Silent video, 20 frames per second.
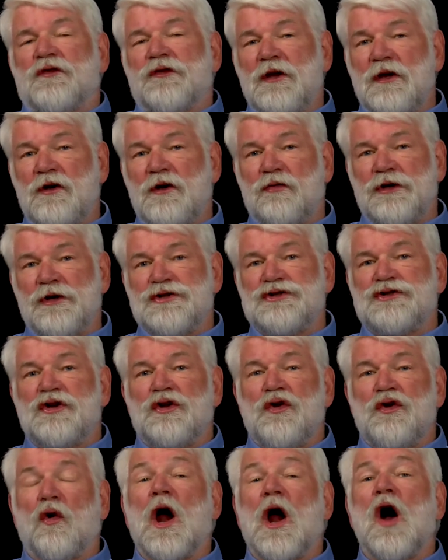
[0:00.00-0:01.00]
Sechrest,
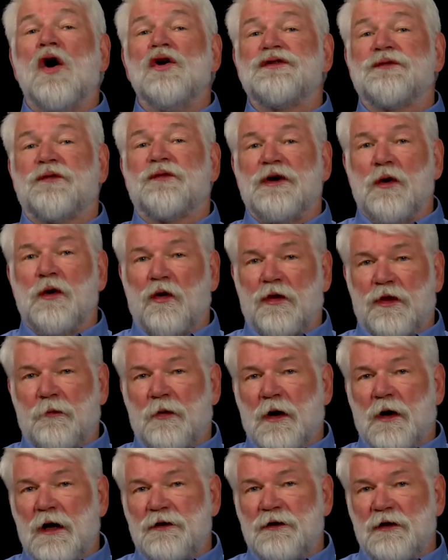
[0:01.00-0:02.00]
your host for
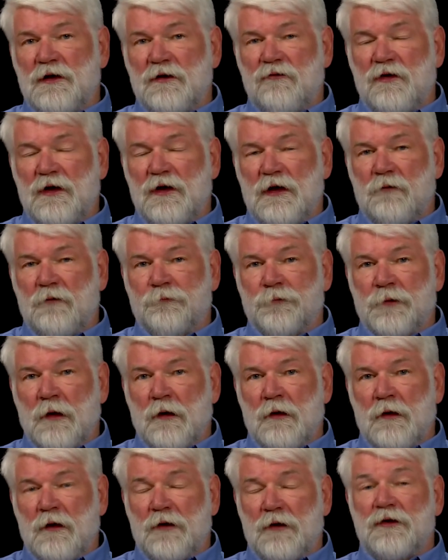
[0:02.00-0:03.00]
Orthopod TV.
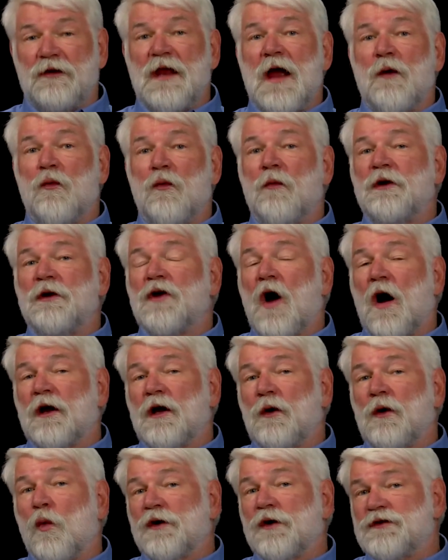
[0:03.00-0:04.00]
And today we'll be
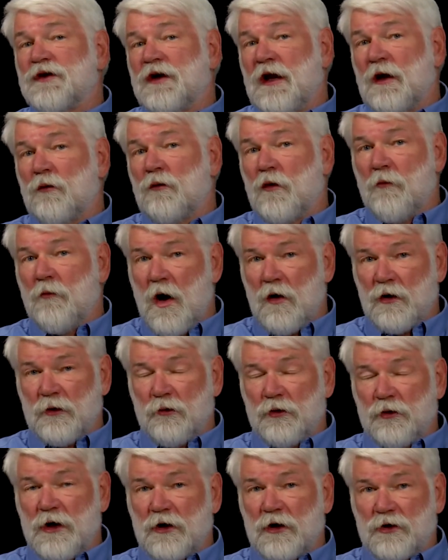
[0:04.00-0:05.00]
talking once again remotely
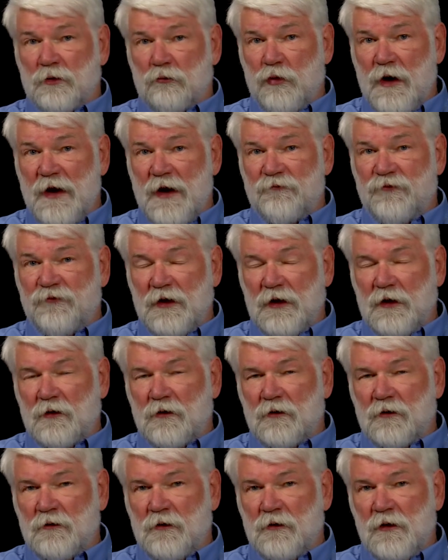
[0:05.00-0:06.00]
with Dr. Brett
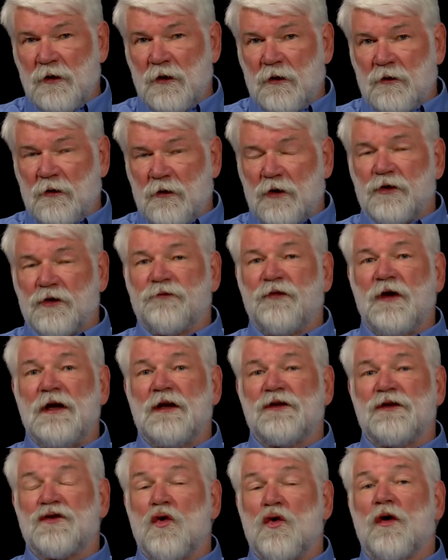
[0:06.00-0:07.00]
Fink. Dr.
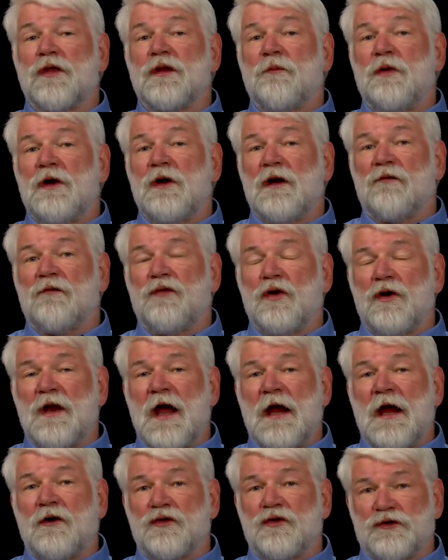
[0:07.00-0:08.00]
Fink is an orthopedic foot and
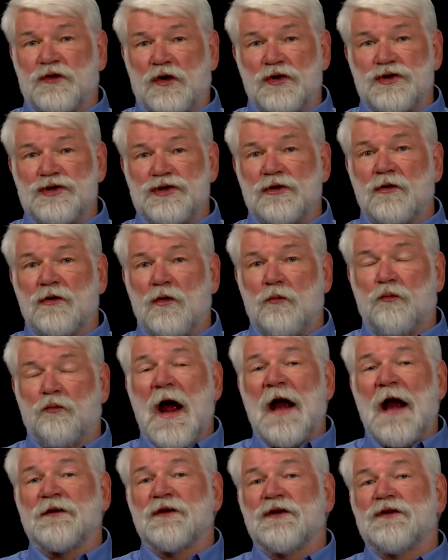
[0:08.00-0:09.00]
ankle surgeon who
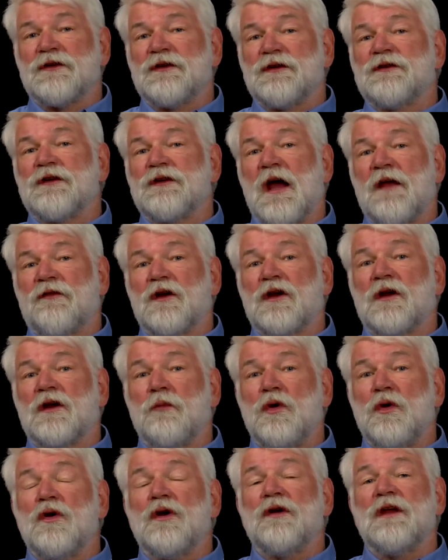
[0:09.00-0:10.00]
practices at the
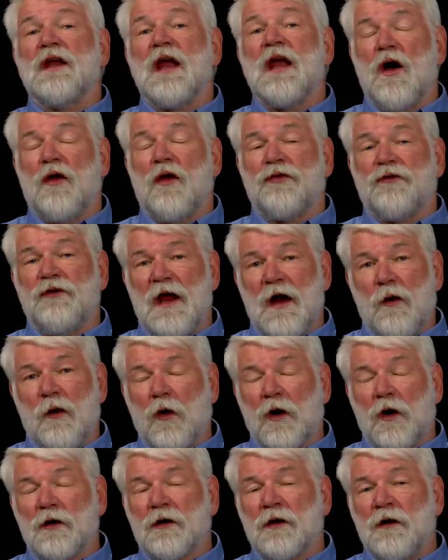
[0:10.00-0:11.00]
Community Health
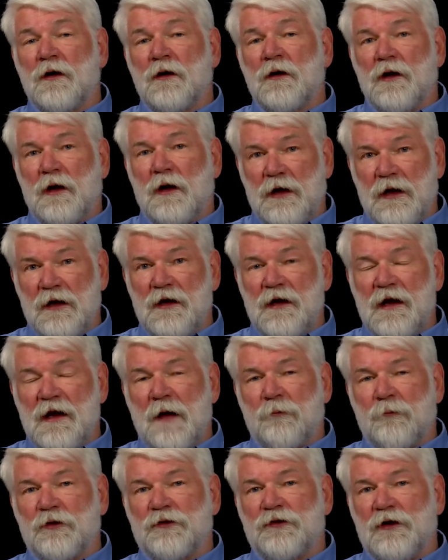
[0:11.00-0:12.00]
Network in
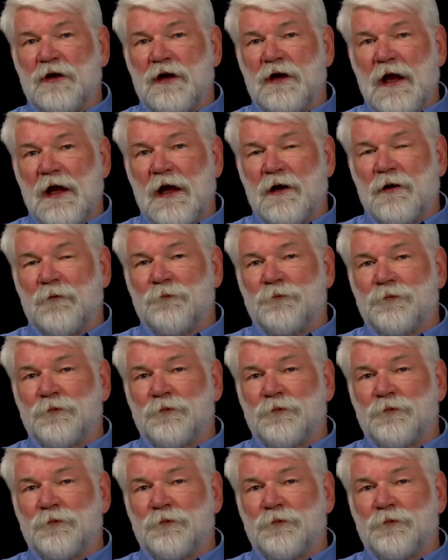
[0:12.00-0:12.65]
Indianapolis, Indiana.